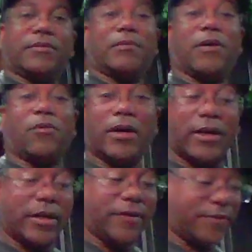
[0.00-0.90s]
my
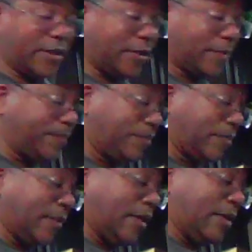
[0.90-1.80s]
wife, Kim,
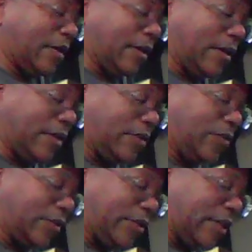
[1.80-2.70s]
uh,
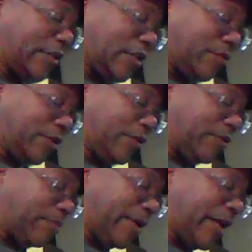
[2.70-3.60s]
took Jessica when she was
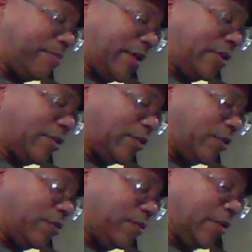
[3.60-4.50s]
a baby
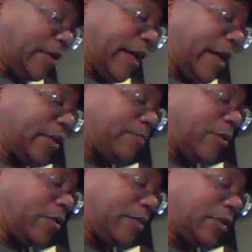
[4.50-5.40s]
to
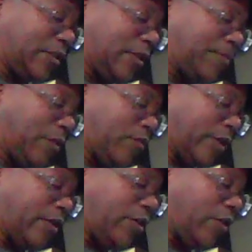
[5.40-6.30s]
Hattiesburg, Mississippi,
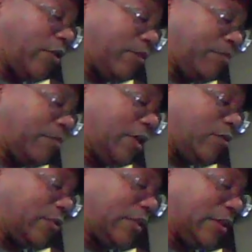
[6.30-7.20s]
where her mother
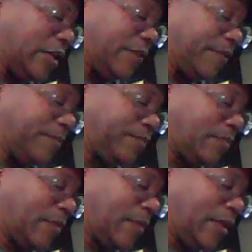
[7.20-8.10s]
was living.
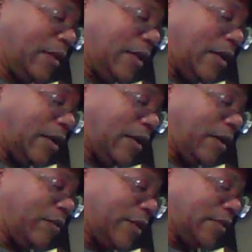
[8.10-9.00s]
Uh,
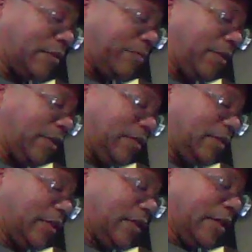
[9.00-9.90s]
rest in peace.
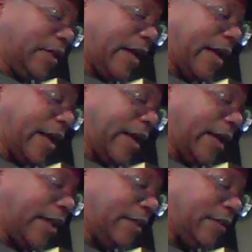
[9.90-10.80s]

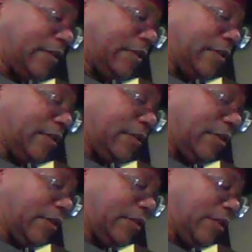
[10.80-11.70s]
And
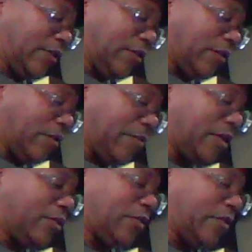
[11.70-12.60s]
she took, her
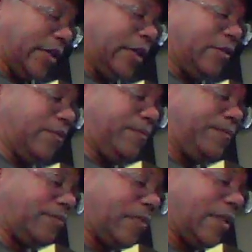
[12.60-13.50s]
mother took ill,
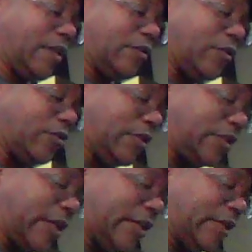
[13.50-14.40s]
so she
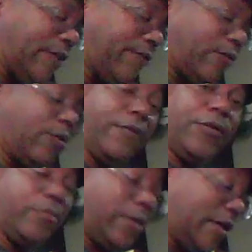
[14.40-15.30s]
stayed there for a
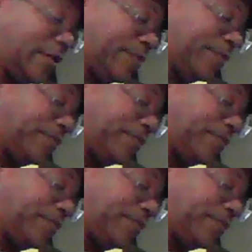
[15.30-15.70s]
few months.